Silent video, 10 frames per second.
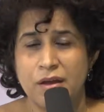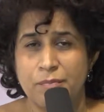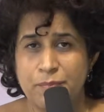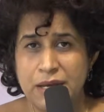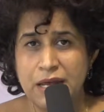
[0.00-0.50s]

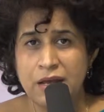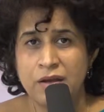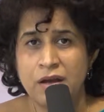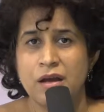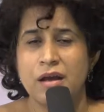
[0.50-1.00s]
meaning
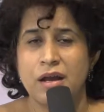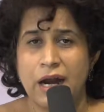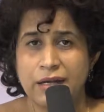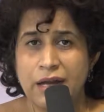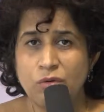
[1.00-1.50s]

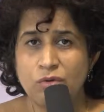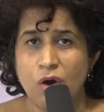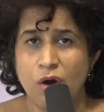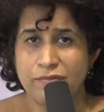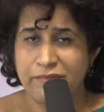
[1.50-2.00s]
cut down
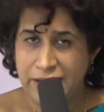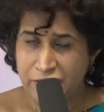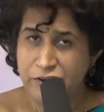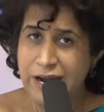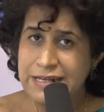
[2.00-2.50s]
on
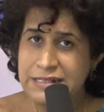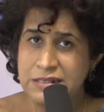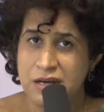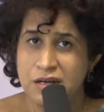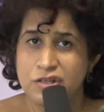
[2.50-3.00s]
white rice,
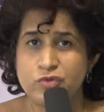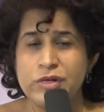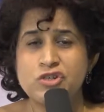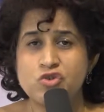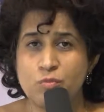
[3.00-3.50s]

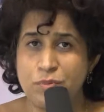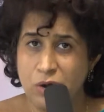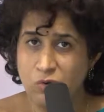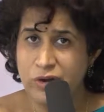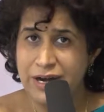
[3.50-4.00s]
switch to
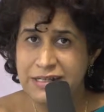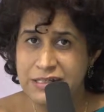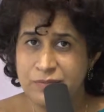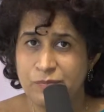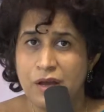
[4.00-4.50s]
brown rice,
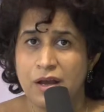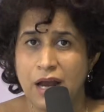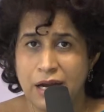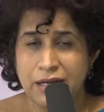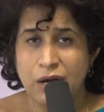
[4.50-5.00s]

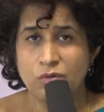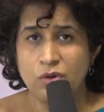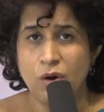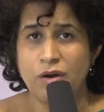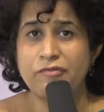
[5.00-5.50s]
cut down
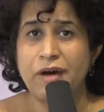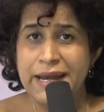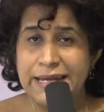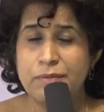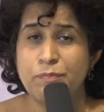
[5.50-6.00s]
on
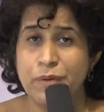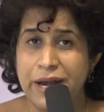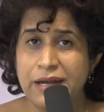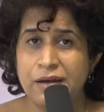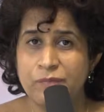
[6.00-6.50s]
white bread,